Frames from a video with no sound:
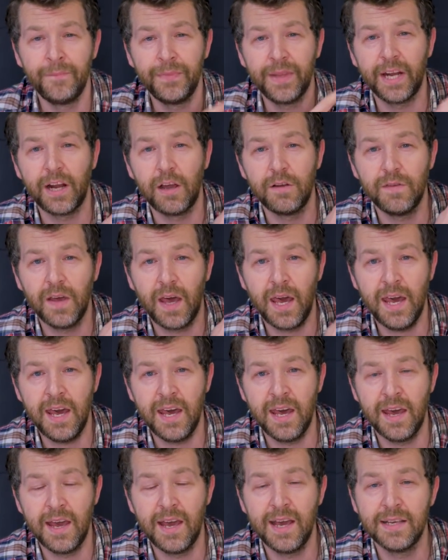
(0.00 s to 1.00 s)
Then over
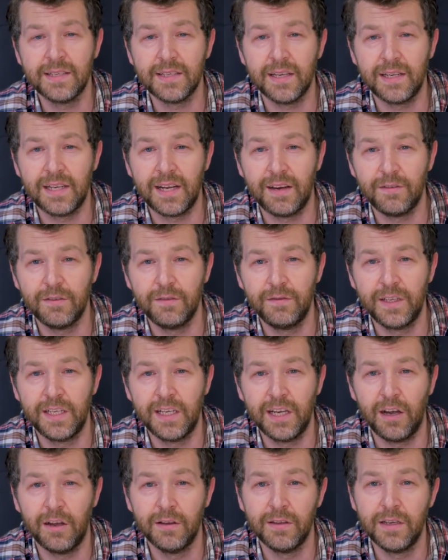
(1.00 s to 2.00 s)
here is another
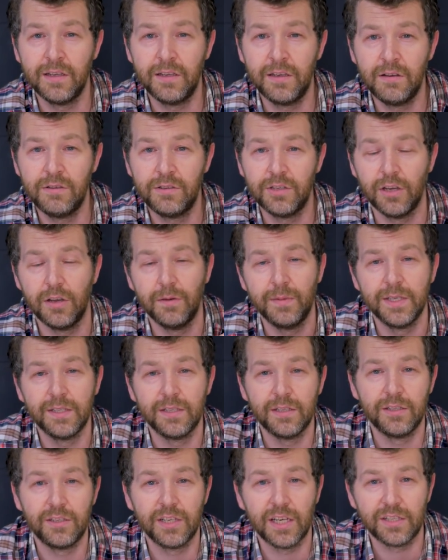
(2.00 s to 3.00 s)
video that YouTube is
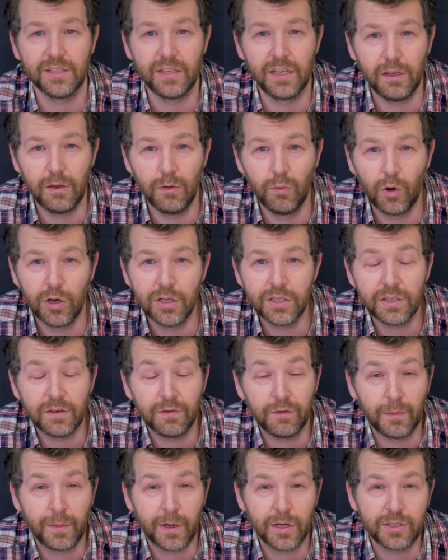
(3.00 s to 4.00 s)
suggesting you watch
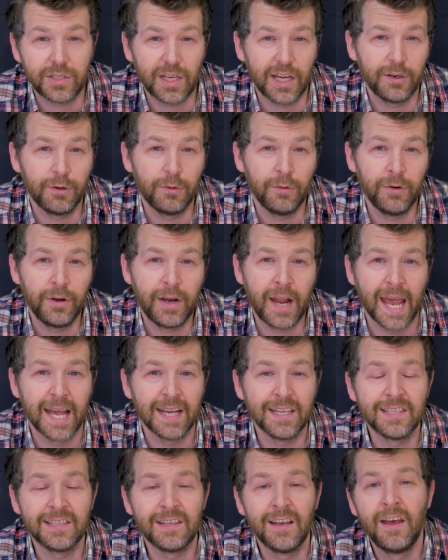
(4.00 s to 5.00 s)
from our channel
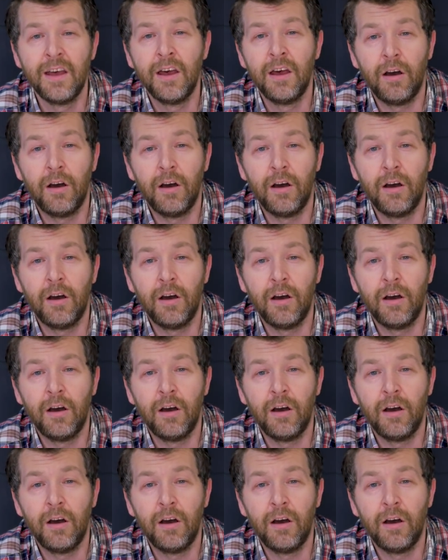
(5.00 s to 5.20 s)
next.